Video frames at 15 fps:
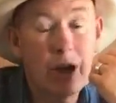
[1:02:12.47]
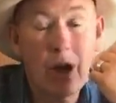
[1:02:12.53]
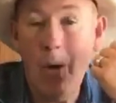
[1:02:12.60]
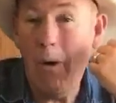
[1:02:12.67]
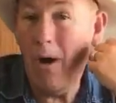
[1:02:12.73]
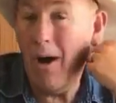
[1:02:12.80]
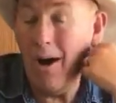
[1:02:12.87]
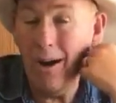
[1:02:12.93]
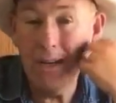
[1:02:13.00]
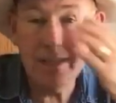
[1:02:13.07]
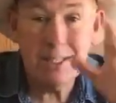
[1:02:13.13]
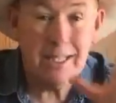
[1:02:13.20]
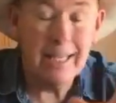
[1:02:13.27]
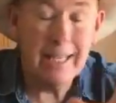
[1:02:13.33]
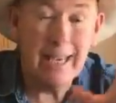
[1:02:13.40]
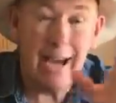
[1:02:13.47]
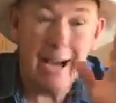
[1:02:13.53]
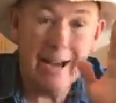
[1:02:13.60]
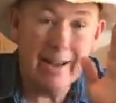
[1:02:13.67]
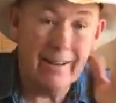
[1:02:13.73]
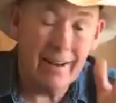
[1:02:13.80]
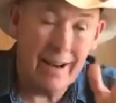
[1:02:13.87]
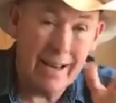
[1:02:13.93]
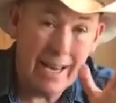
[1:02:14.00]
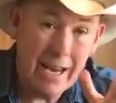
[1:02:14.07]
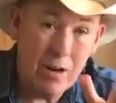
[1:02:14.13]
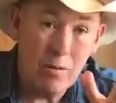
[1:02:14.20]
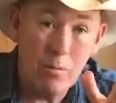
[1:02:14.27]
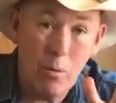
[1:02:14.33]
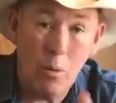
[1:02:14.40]
You know, honestly, I, I
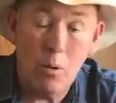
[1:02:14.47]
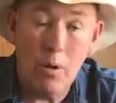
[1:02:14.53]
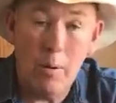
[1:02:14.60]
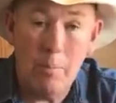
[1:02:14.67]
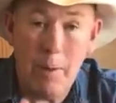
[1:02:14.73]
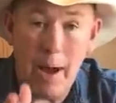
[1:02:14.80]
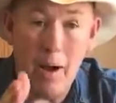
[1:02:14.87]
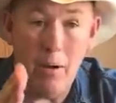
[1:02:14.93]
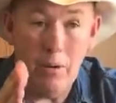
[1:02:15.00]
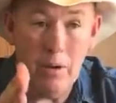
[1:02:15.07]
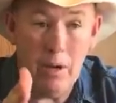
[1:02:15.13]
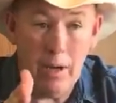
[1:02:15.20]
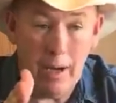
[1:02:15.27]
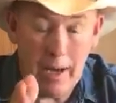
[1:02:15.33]
hear more about,